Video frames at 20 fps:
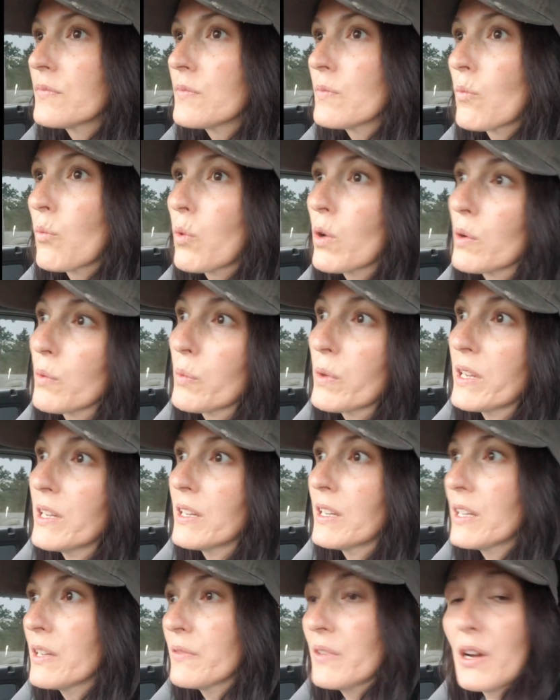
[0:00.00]
where we
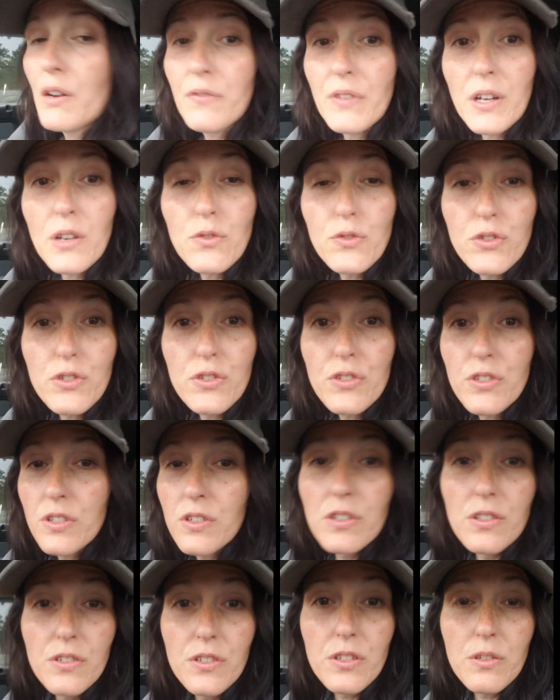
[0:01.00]
can give out vouchers, and
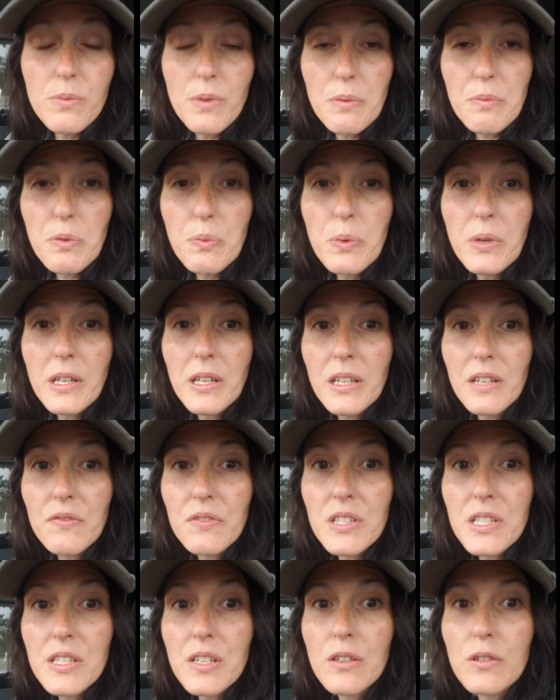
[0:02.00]
also maybe we could
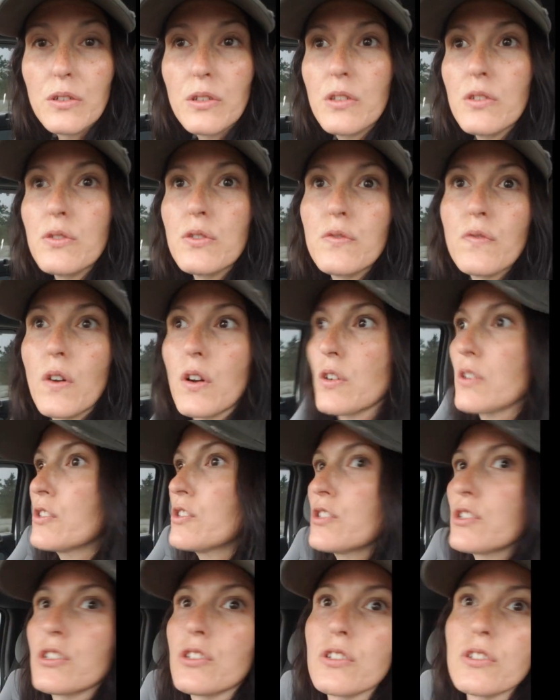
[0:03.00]
even sell used
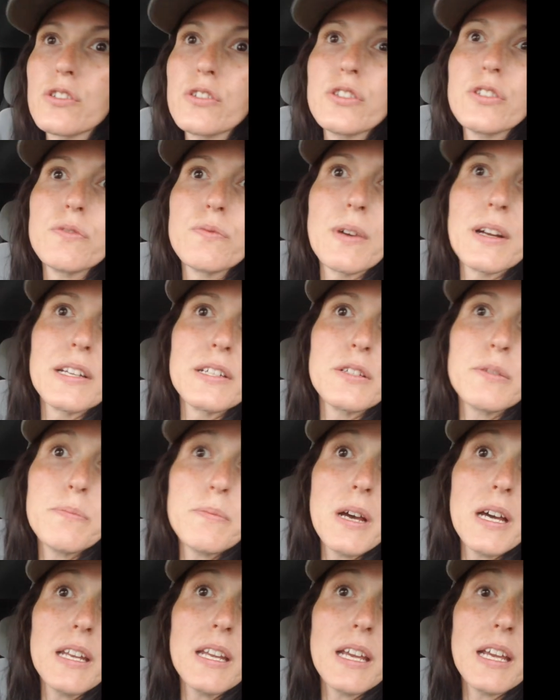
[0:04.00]
furniture to raise
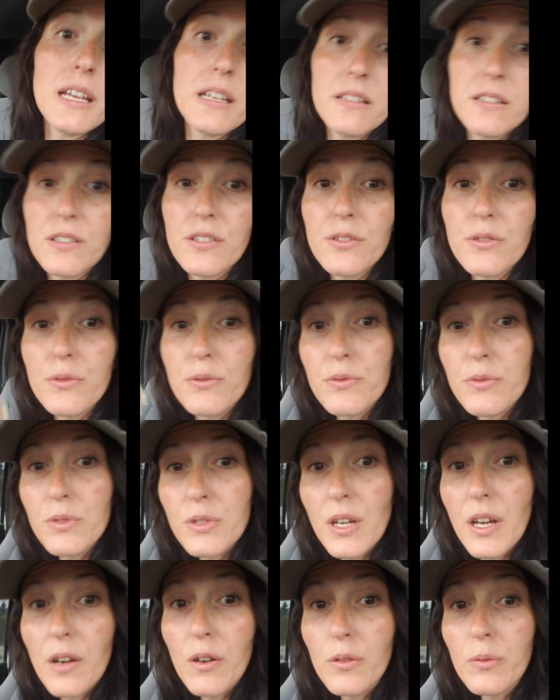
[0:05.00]
money to
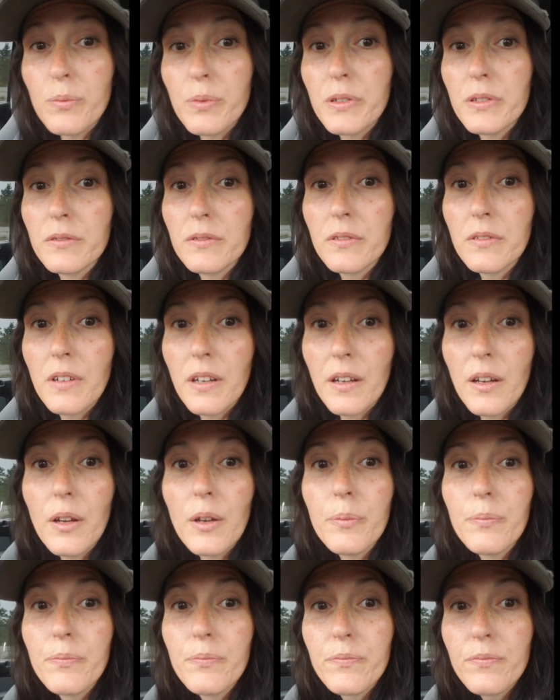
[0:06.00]
help
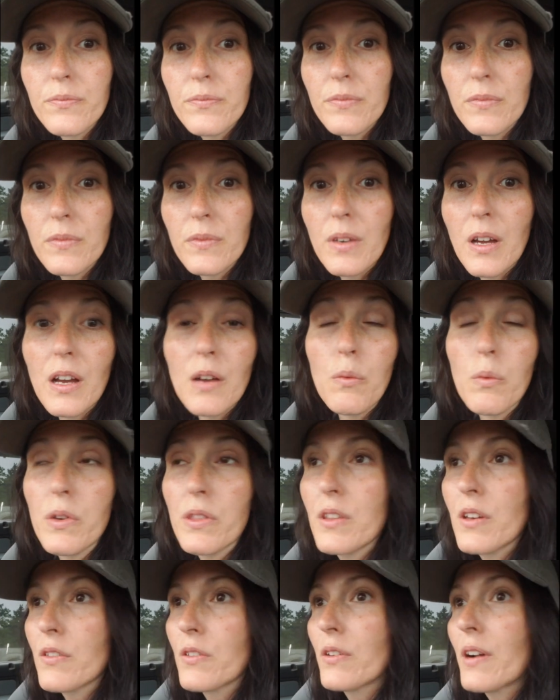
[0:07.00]

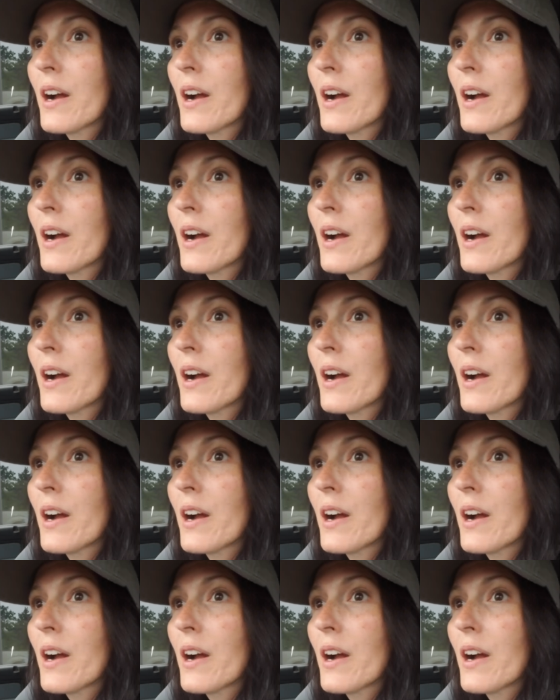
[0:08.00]
with other